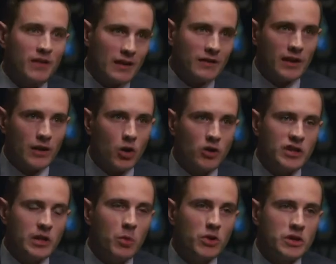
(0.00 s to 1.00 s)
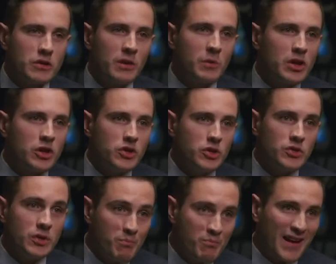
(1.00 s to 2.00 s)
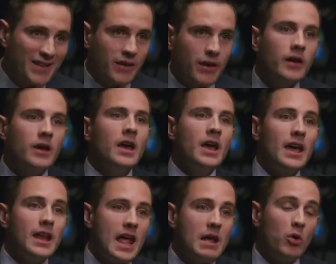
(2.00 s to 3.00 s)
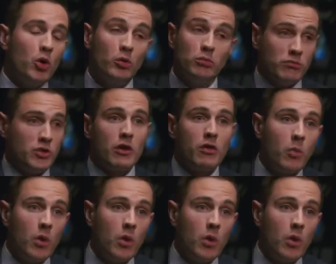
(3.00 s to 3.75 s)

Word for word: that technology? And what do you think we could do to better enable, you know, the